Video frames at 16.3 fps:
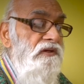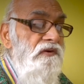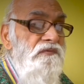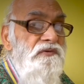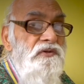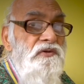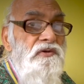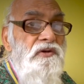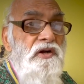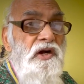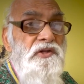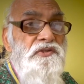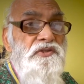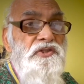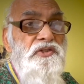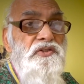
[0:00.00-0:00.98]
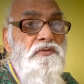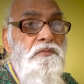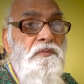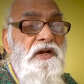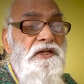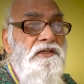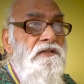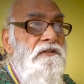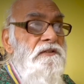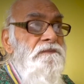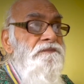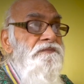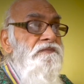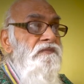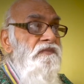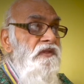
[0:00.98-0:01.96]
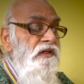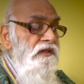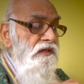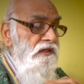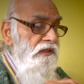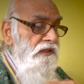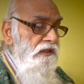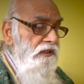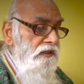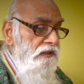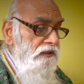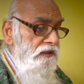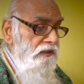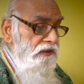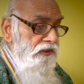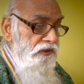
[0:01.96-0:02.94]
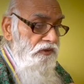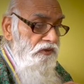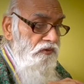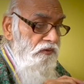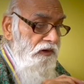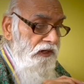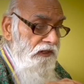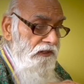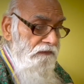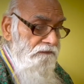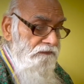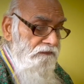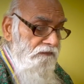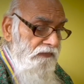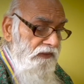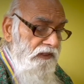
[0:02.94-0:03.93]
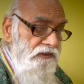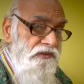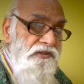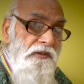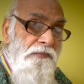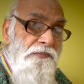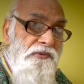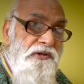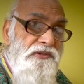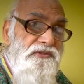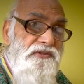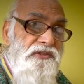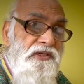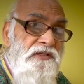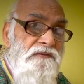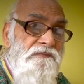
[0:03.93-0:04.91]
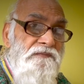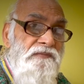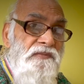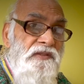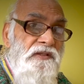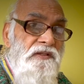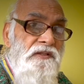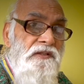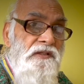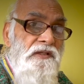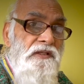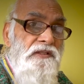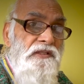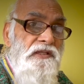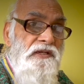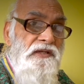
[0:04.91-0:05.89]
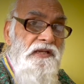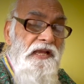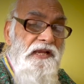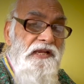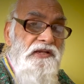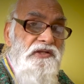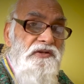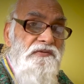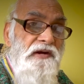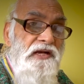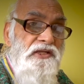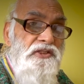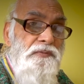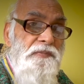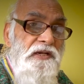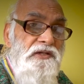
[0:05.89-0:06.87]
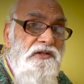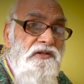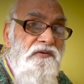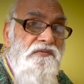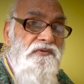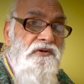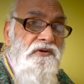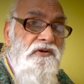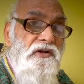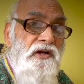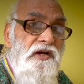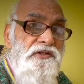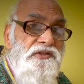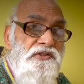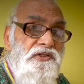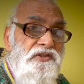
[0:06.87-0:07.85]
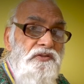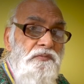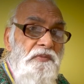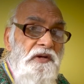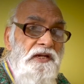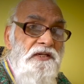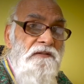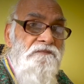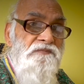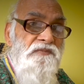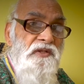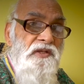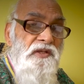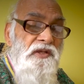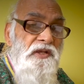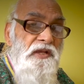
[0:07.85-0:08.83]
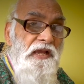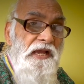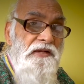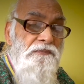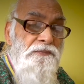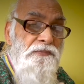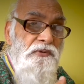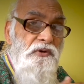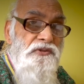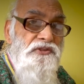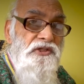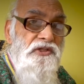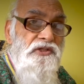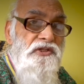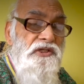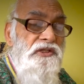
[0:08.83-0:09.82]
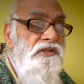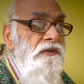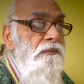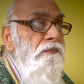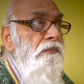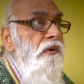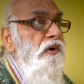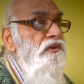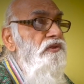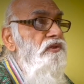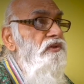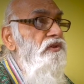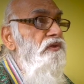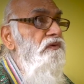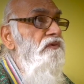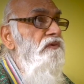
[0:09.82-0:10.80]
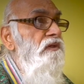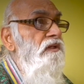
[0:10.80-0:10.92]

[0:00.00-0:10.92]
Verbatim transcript: of your conscious mind. You are suppressing the negative aspect of your conscious mind and projecting the positive